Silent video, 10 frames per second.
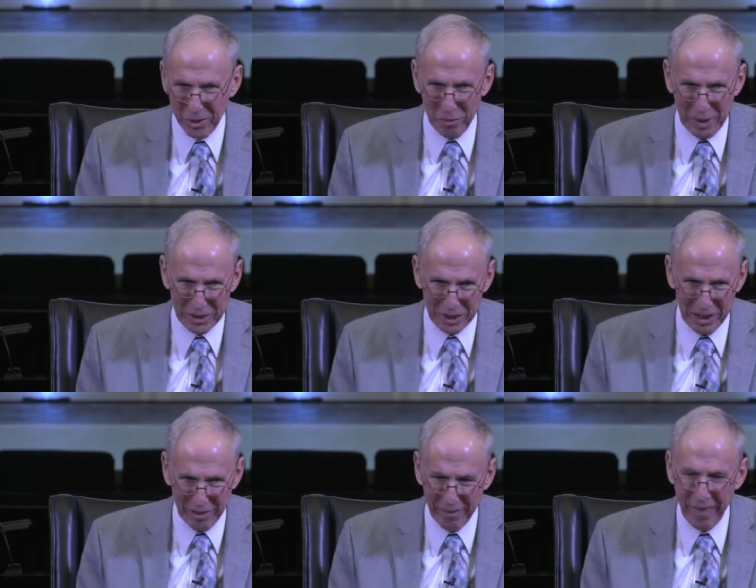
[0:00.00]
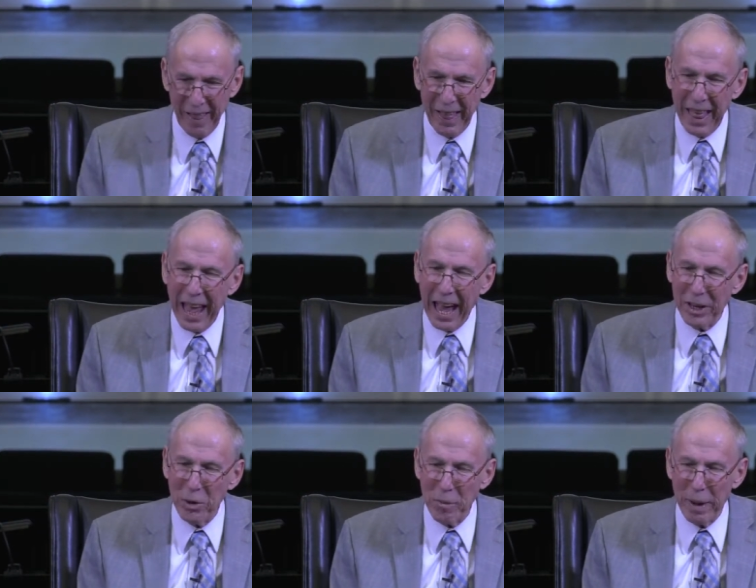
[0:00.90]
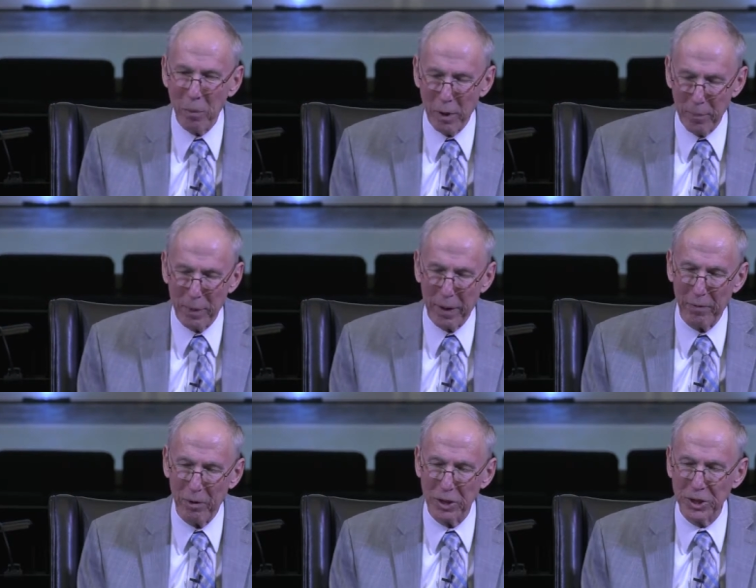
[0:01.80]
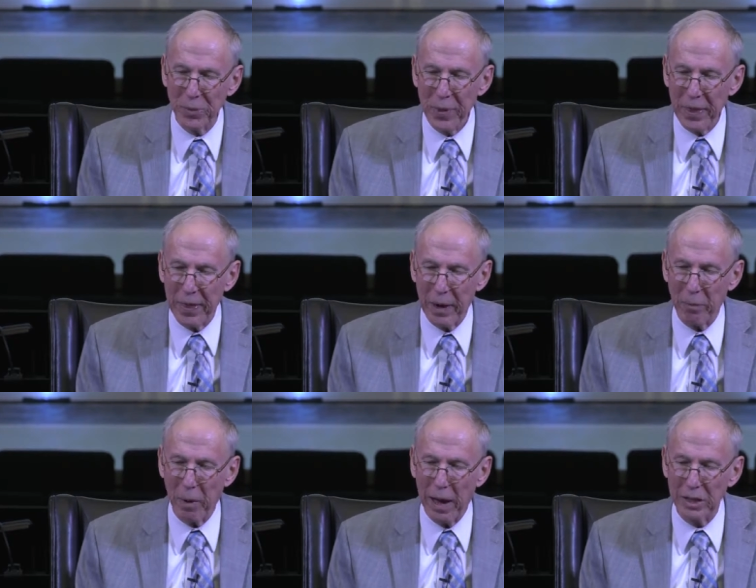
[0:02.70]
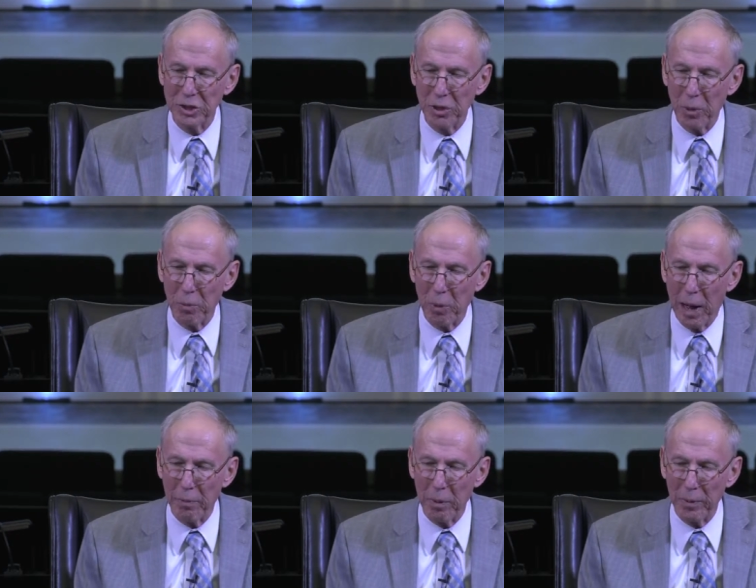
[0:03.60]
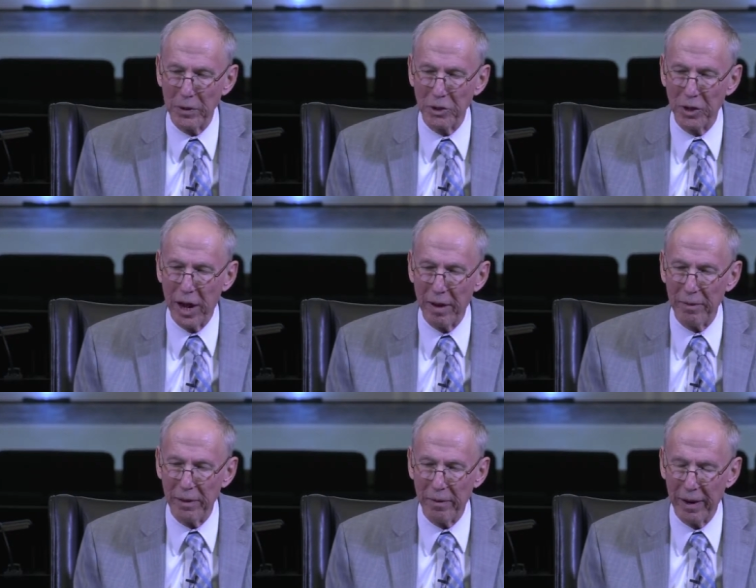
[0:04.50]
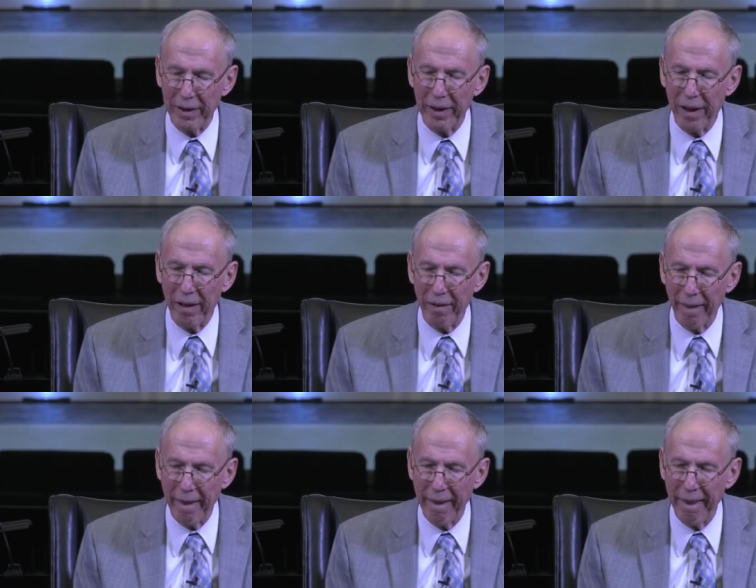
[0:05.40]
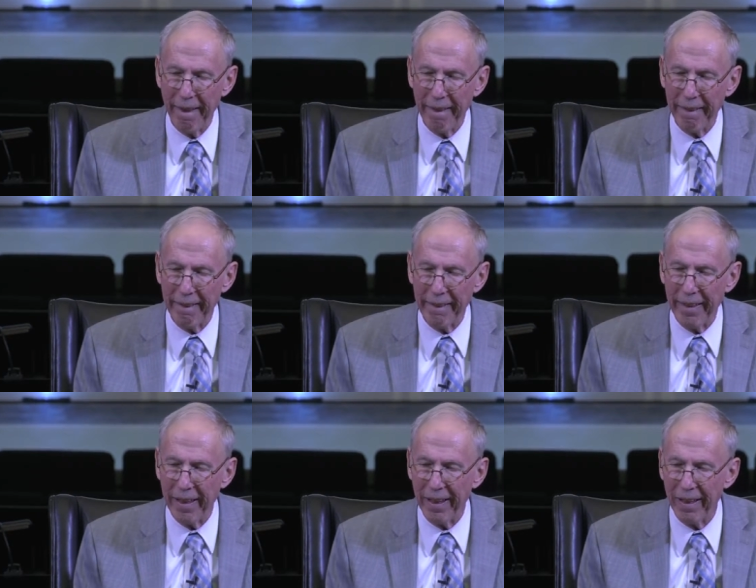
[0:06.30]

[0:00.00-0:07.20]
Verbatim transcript: to myself. And you may want to pick a verse that applies to the problem that you're having right now. Yeah.